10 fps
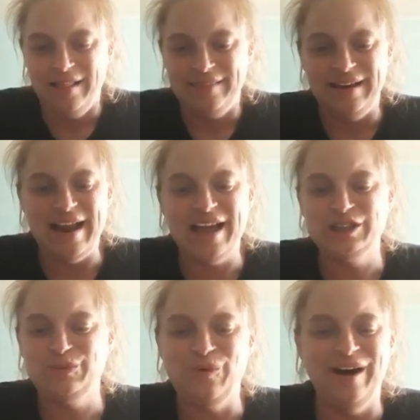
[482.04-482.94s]
The
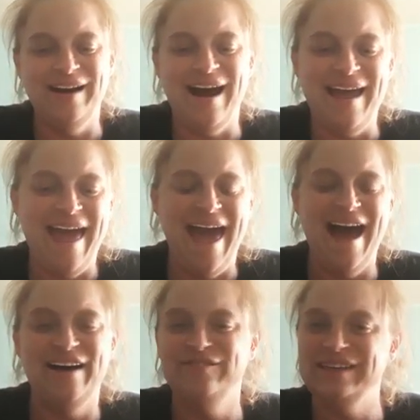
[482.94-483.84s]
next one I
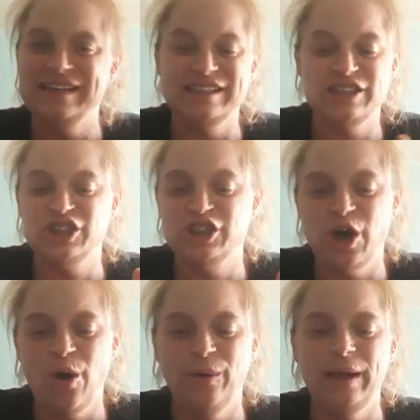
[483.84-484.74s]
have is
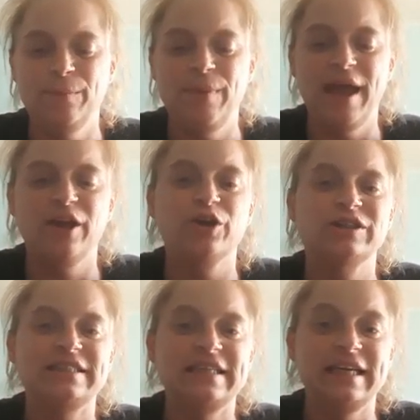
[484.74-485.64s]
Tony
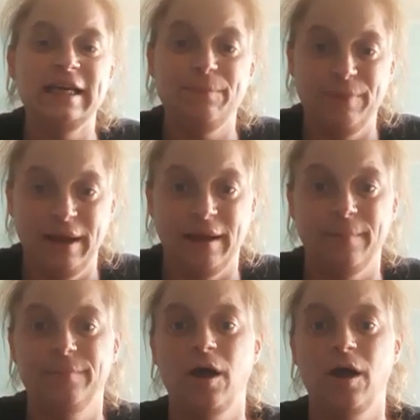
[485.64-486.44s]
Baker TB.